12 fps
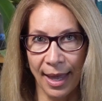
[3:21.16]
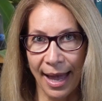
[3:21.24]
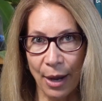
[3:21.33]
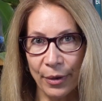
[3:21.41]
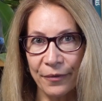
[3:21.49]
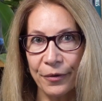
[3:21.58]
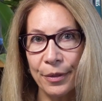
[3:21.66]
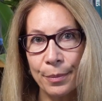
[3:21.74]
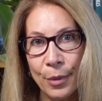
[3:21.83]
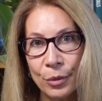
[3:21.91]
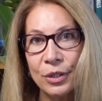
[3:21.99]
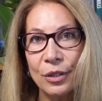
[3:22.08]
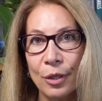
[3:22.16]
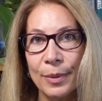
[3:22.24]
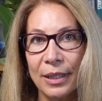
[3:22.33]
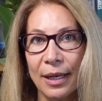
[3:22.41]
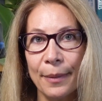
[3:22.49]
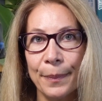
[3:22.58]
However, in most
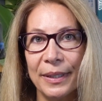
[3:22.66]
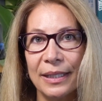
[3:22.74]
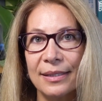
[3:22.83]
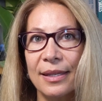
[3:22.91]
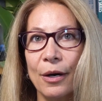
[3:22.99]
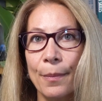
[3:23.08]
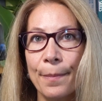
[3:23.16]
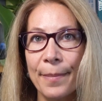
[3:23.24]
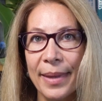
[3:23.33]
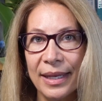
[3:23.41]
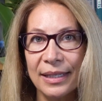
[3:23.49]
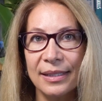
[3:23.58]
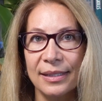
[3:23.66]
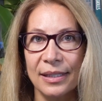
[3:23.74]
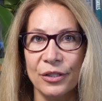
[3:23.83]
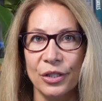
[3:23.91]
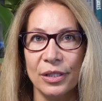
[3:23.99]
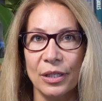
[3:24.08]
global companies, there are many
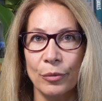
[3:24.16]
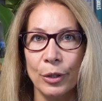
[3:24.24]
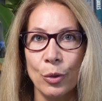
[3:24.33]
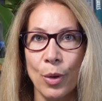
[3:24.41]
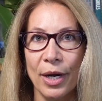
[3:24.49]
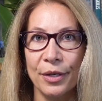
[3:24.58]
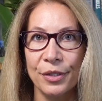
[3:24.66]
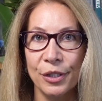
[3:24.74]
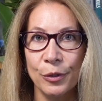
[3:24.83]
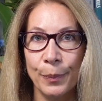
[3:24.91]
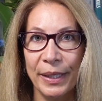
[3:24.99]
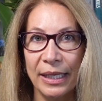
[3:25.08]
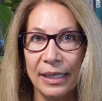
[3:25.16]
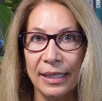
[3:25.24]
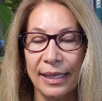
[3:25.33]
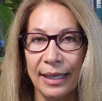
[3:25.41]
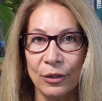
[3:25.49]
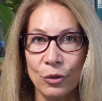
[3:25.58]
decisions that require
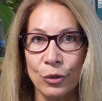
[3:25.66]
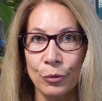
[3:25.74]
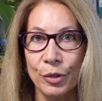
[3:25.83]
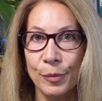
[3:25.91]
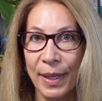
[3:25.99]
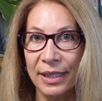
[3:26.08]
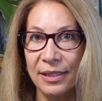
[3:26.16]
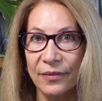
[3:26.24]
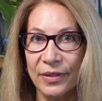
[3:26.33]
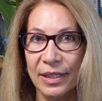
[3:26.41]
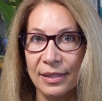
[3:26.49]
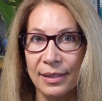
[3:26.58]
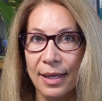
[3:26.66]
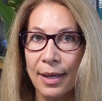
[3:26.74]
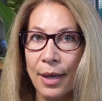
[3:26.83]
speed and local responsiveness,